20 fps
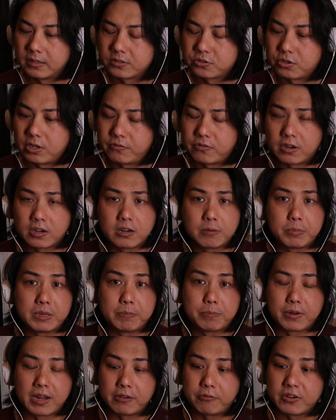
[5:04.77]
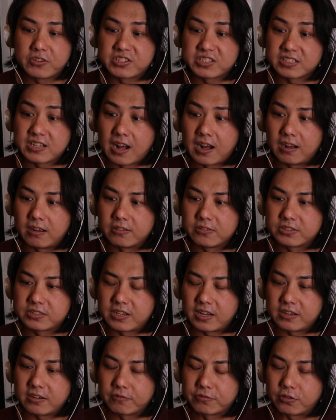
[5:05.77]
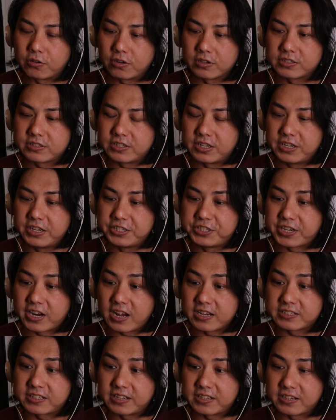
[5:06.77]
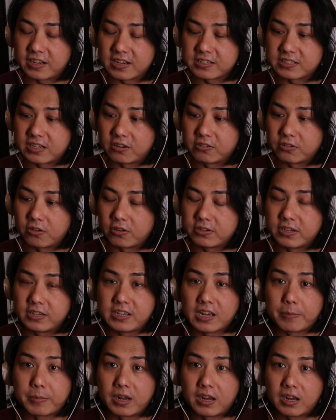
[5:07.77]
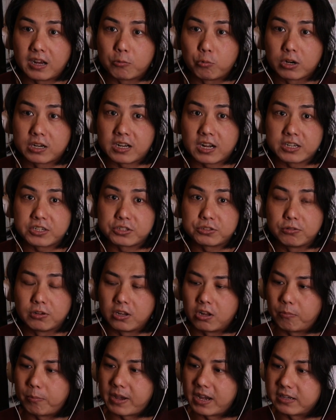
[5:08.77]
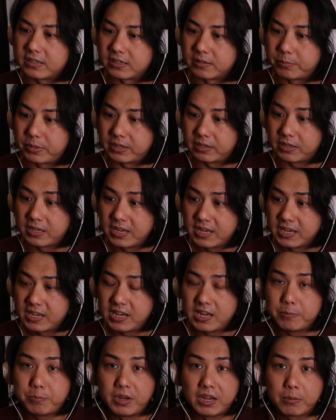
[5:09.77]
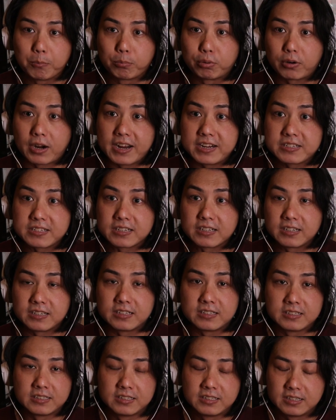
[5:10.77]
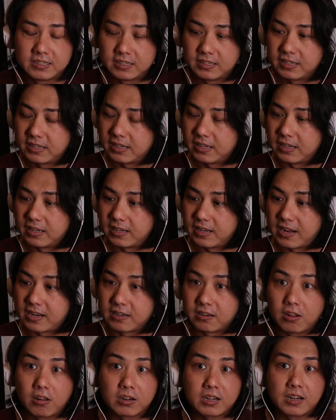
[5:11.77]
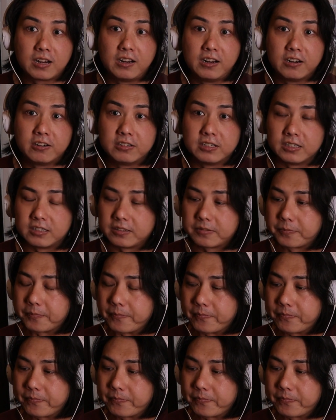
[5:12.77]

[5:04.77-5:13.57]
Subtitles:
So if you're going to be playing with styles, then of course the jazz guitar sound on the Yamaha will cut through a lot better, it being brighter and a lot clearer.